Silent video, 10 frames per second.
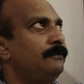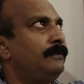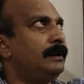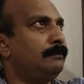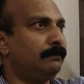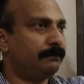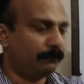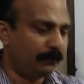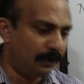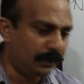When
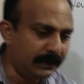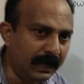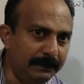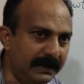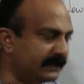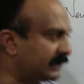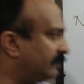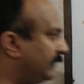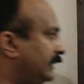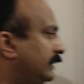more time is
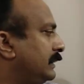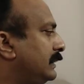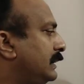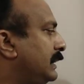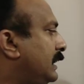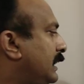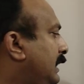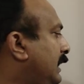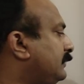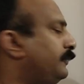given,
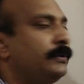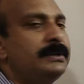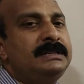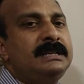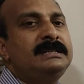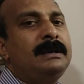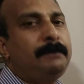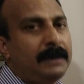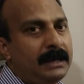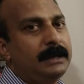less force is
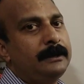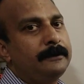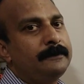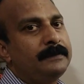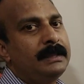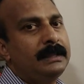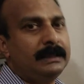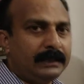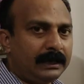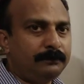applied.
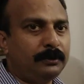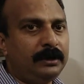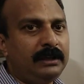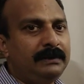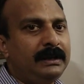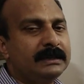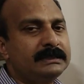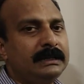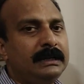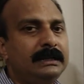That body will
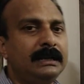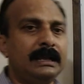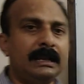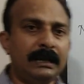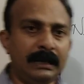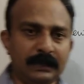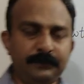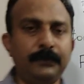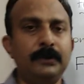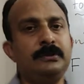exert
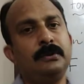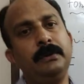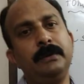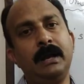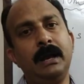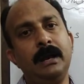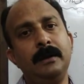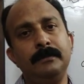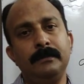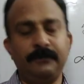less force on your
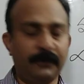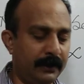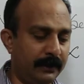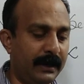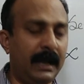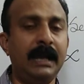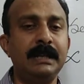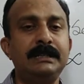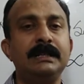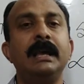
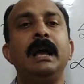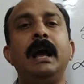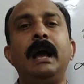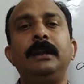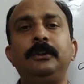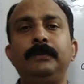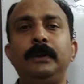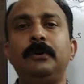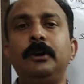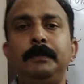hands and you
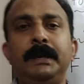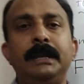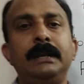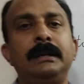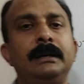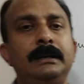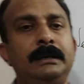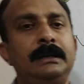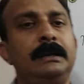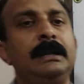will not be get
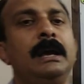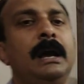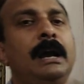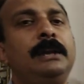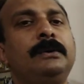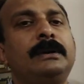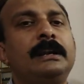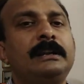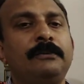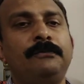hurted and you
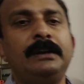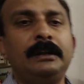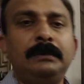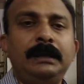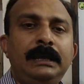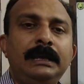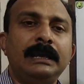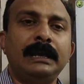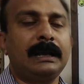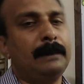can
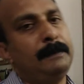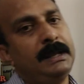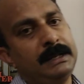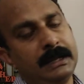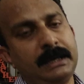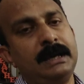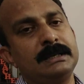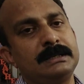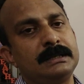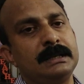comfortably complete the
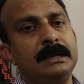catch.